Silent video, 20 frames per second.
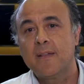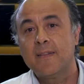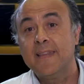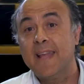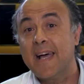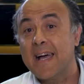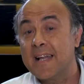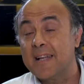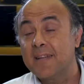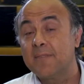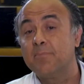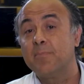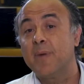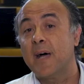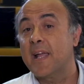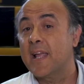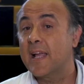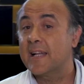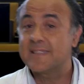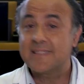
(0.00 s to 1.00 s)
done
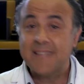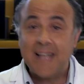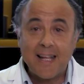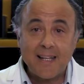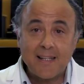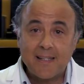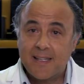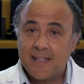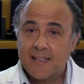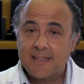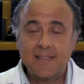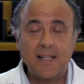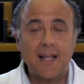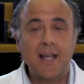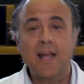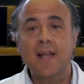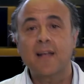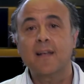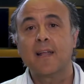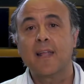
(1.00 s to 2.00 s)
by a scientist
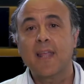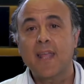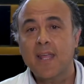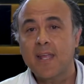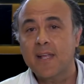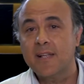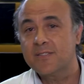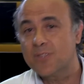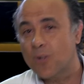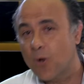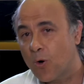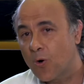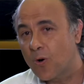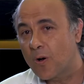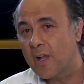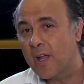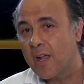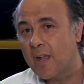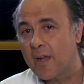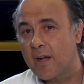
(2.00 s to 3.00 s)
and his or
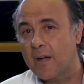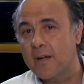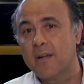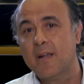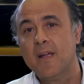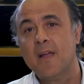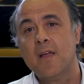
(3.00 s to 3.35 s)
her